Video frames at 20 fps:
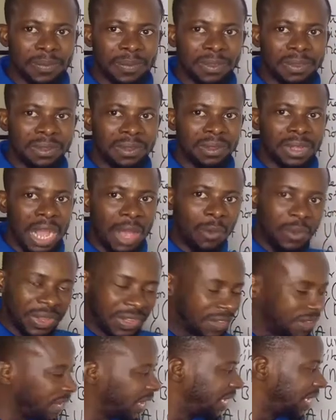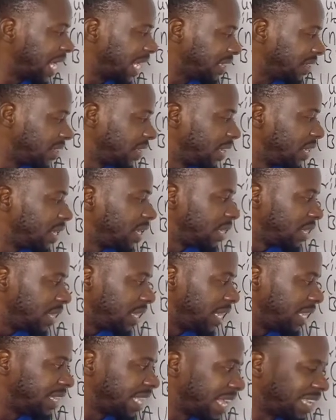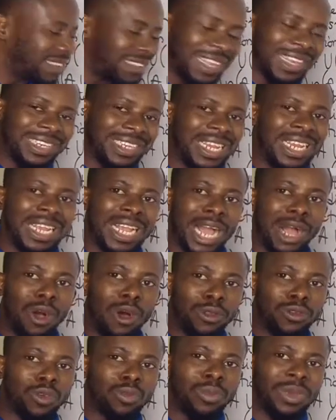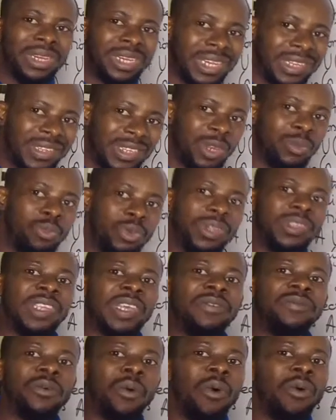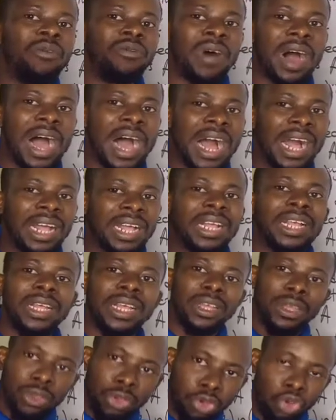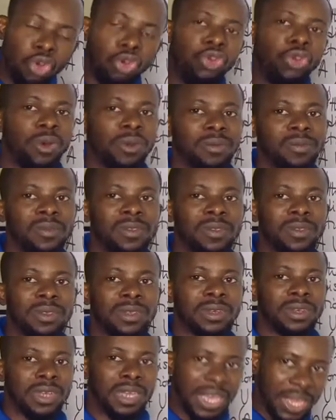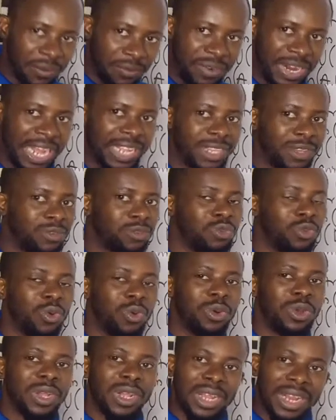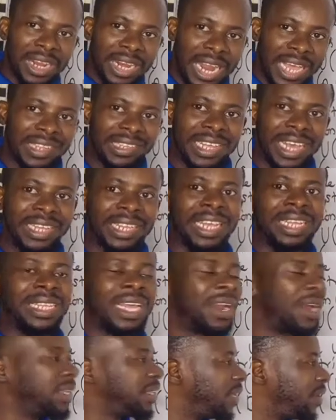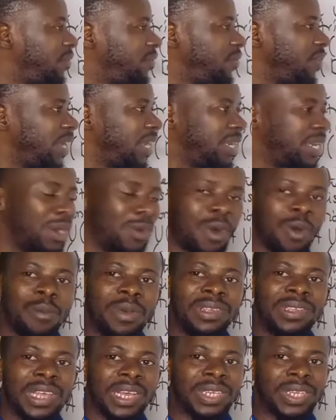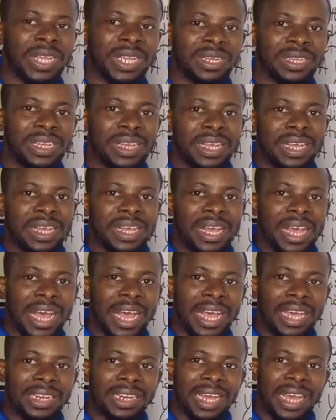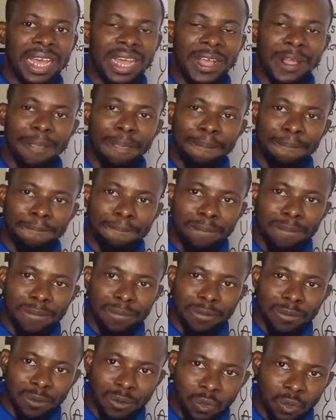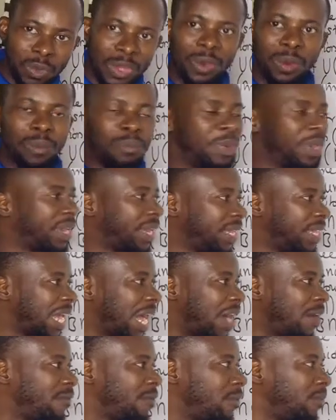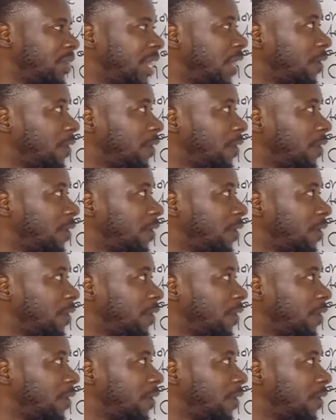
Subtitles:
Can we say that intersection can also be distributive over union? If that is true, let's get interactive in the comment section, and we will pick it up from there.